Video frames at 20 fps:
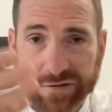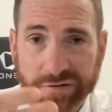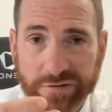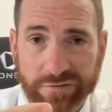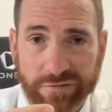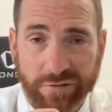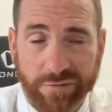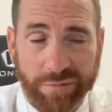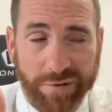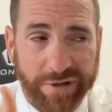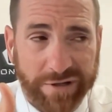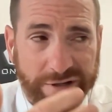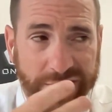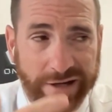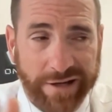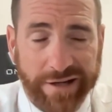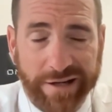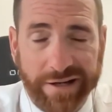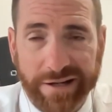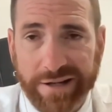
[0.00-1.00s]
a dribbler,
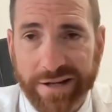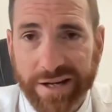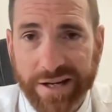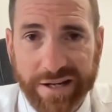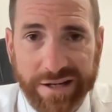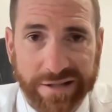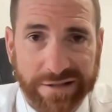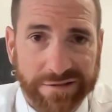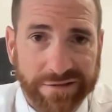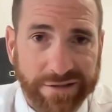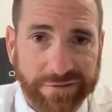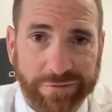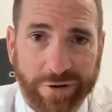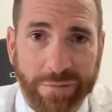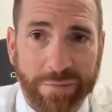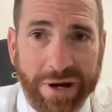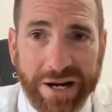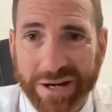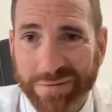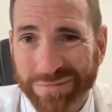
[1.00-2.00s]
can't get a kick, and if
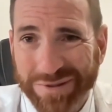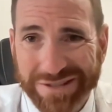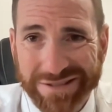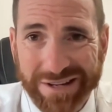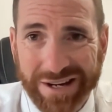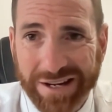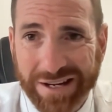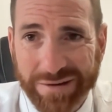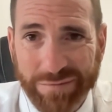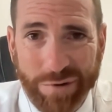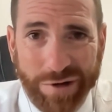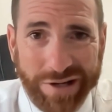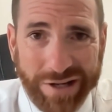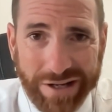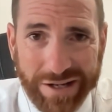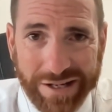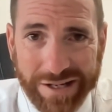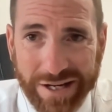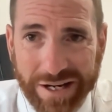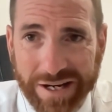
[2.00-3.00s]
I make a mistake, he might
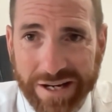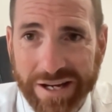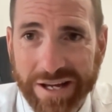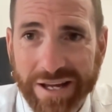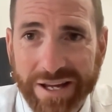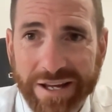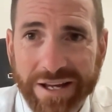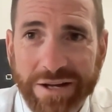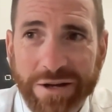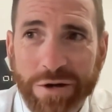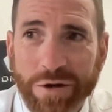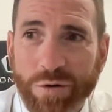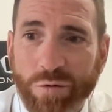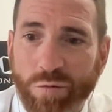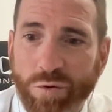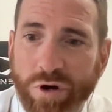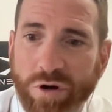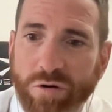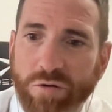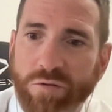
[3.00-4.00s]
get a kick.
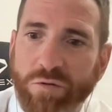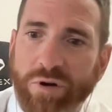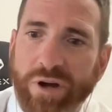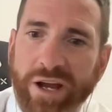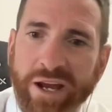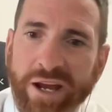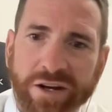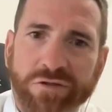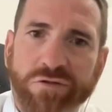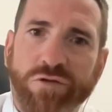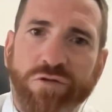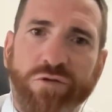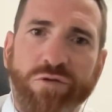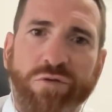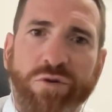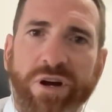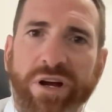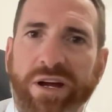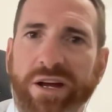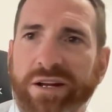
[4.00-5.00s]
Well,
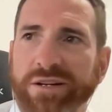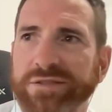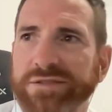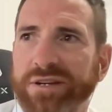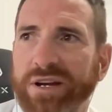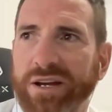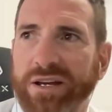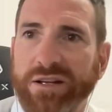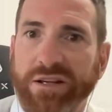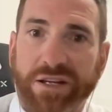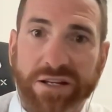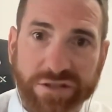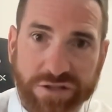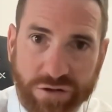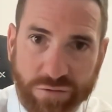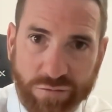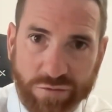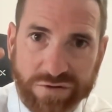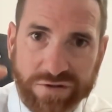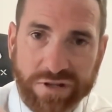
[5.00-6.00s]
Andrew and say
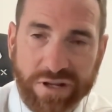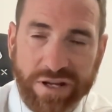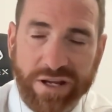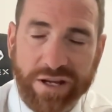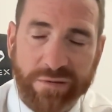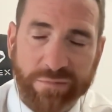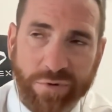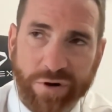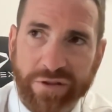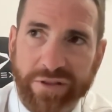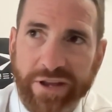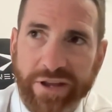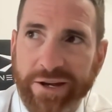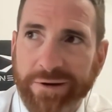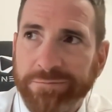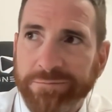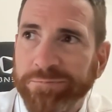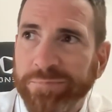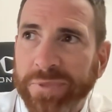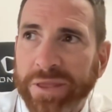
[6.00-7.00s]
Lynchy was there by
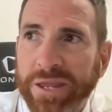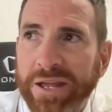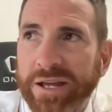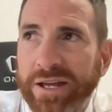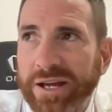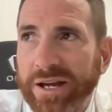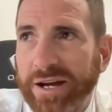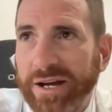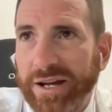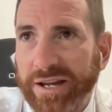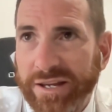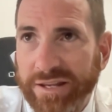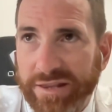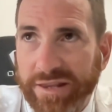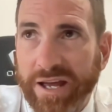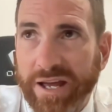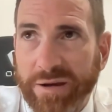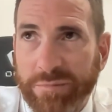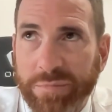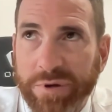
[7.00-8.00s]
then. Uh, he,
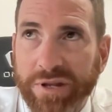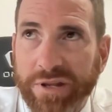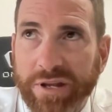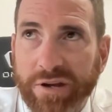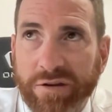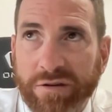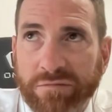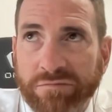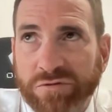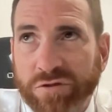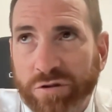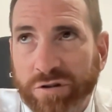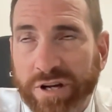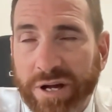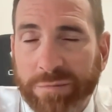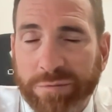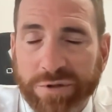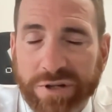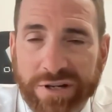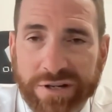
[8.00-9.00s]
they had been there sort of a
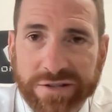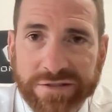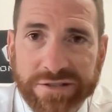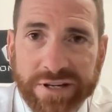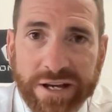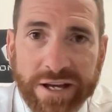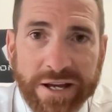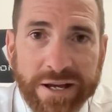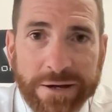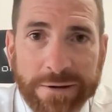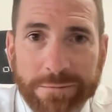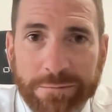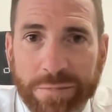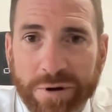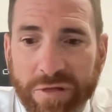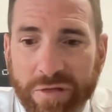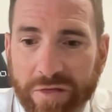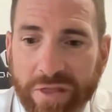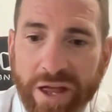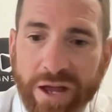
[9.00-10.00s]
couple of years,
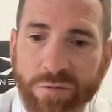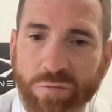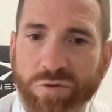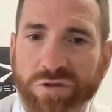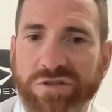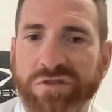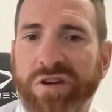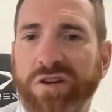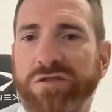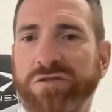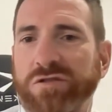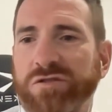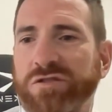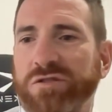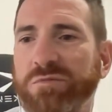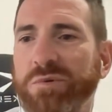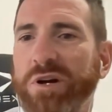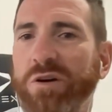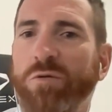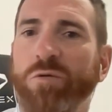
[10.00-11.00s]
but they would teach
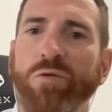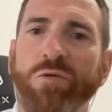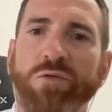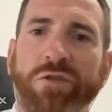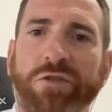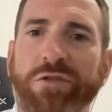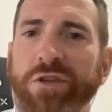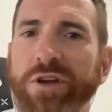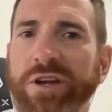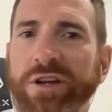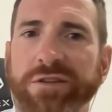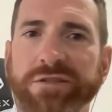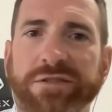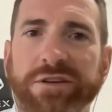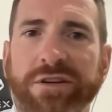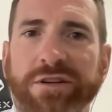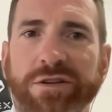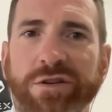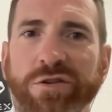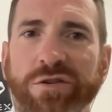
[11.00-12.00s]
us about all the things
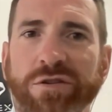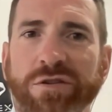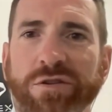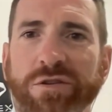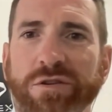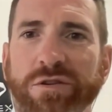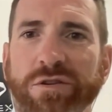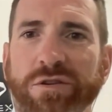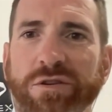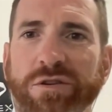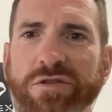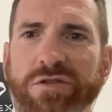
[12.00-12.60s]
that you you